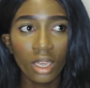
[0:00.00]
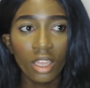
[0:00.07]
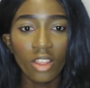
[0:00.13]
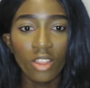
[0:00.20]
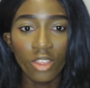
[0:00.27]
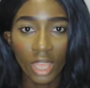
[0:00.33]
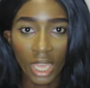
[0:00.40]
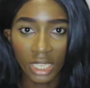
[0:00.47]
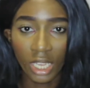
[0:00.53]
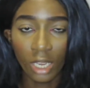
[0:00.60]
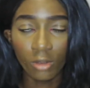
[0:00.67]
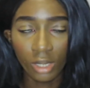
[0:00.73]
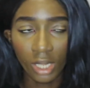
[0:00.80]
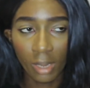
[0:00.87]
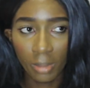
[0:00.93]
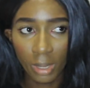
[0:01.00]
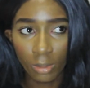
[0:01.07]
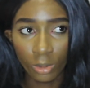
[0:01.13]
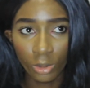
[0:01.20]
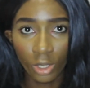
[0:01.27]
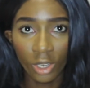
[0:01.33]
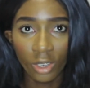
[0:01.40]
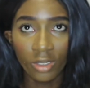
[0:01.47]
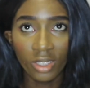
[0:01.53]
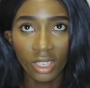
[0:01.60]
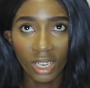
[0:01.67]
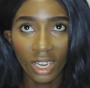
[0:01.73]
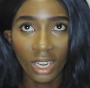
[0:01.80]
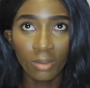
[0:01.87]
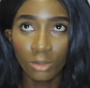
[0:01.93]
then I will let people know that
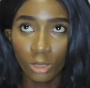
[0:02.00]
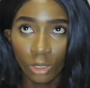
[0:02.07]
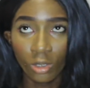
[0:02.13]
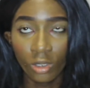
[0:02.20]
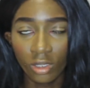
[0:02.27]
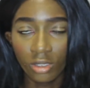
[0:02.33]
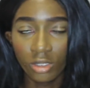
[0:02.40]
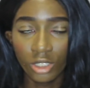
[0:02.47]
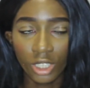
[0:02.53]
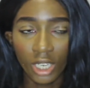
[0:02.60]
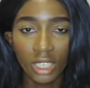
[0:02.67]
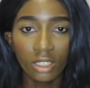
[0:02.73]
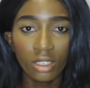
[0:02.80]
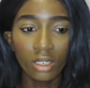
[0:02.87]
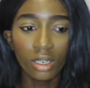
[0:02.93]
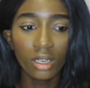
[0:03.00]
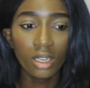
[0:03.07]
I'm no longer in China.